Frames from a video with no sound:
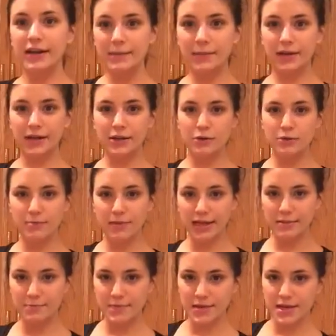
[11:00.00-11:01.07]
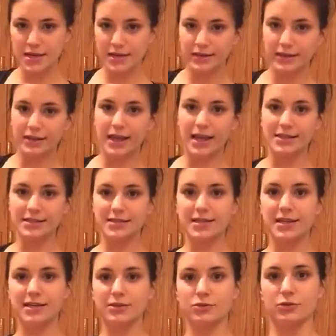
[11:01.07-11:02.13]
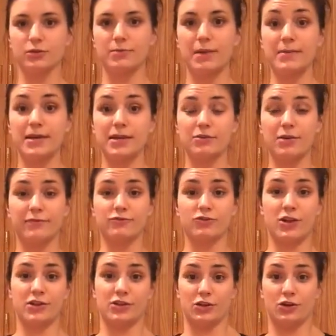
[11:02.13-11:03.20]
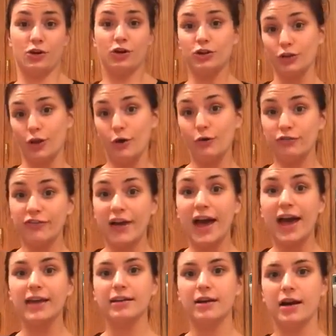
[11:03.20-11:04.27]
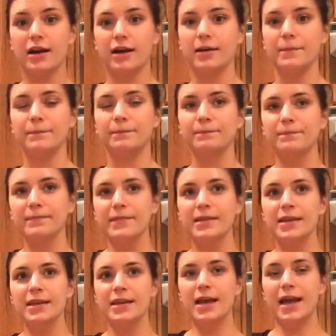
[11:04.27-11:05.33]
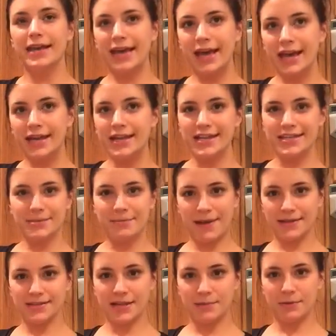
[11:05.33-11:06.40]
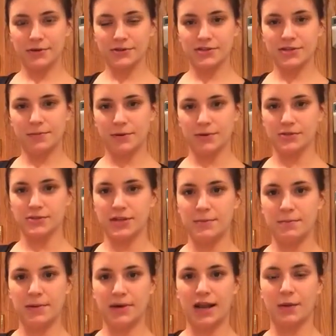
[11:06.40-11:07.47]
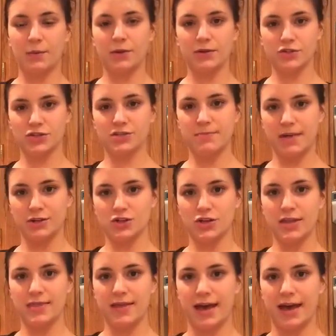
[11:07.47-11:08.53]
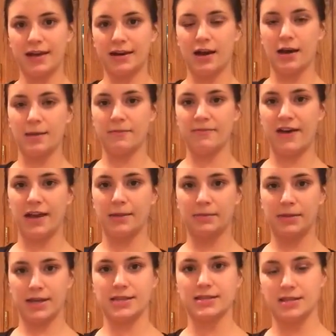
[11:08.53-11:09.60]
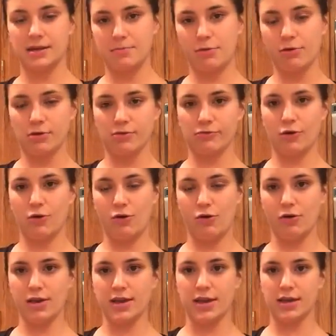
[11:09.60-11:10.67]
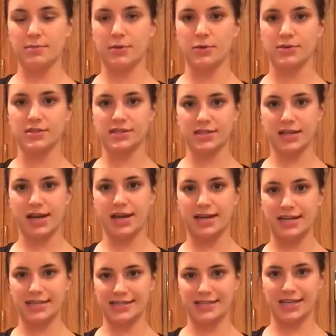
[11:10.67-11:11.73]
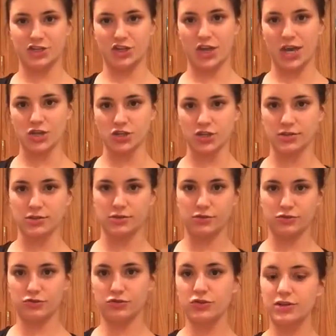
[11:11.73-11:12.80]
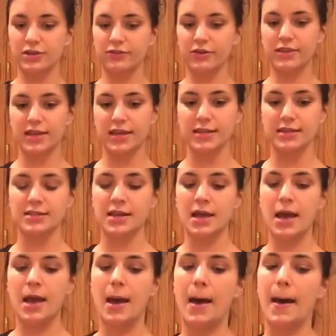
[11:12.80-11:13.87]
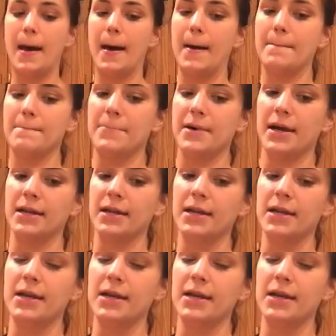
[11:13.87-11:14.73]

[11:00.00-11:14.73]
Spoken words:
anybody who might be a little hesitant, or maybe you have tried to cook low fat, again, it depends on person to person, but I will just mention that fat plays an important role in both satiety and satiation. So those are two different things, but